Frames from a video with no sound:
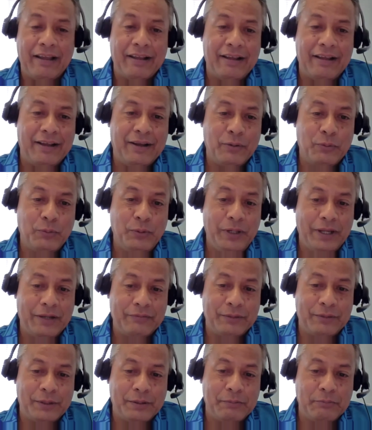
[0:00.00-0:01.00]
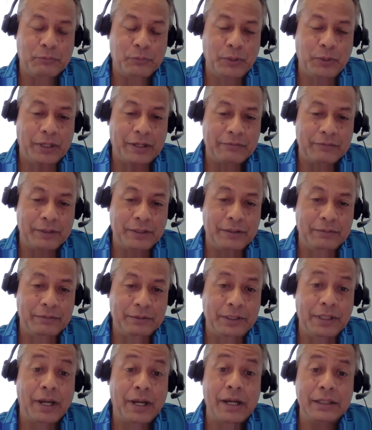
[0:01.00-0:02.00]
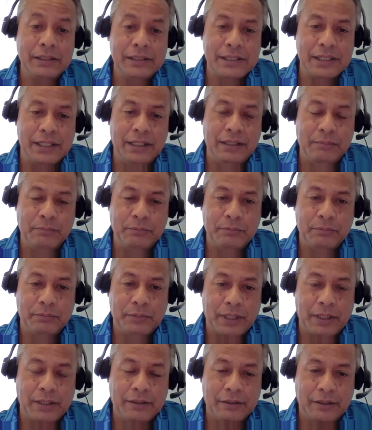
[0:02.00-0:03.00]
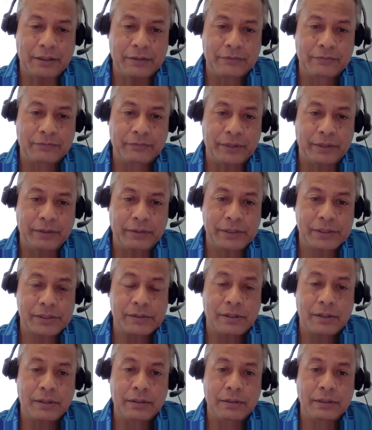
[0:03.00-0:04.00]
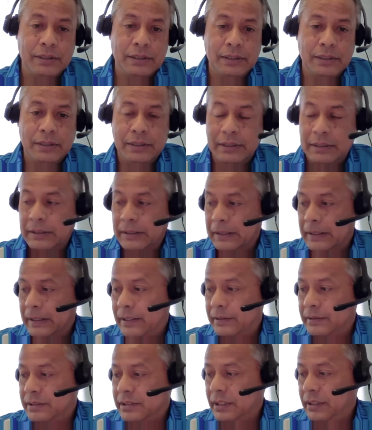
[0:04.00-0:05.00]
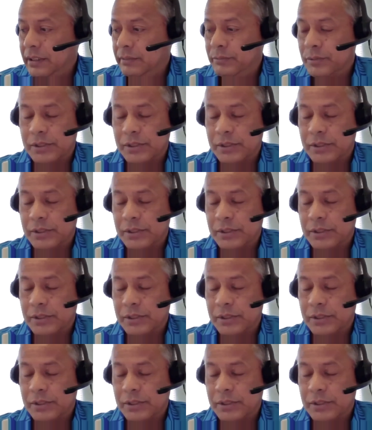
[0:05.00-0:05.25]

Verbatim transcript: uh, we have a we have a young team and, very strong uh, team.